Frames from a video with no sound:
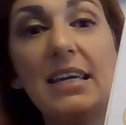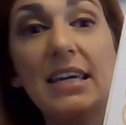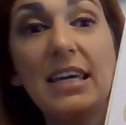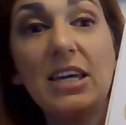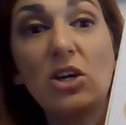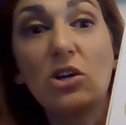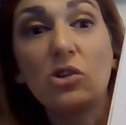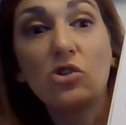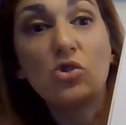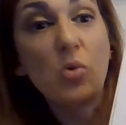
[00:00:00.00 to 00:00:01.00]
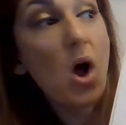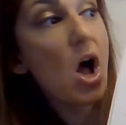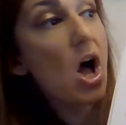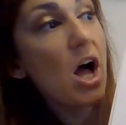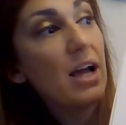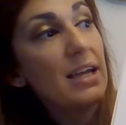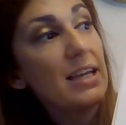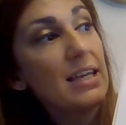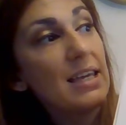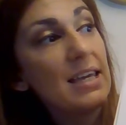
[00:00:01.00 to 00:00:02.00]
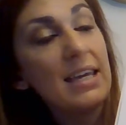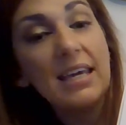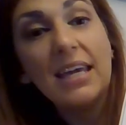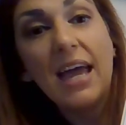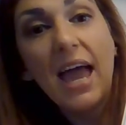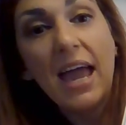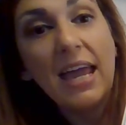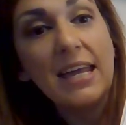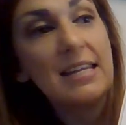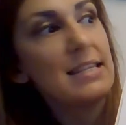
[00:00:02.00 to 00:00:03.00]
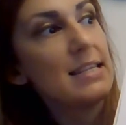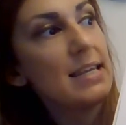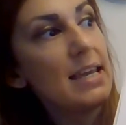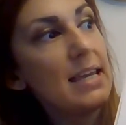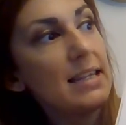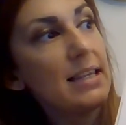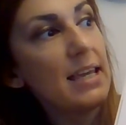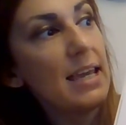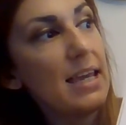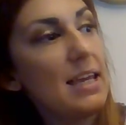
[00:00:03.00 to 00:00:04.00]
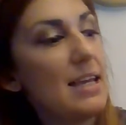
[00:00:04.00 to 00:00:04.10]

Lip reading: He could draw. He ate neatly.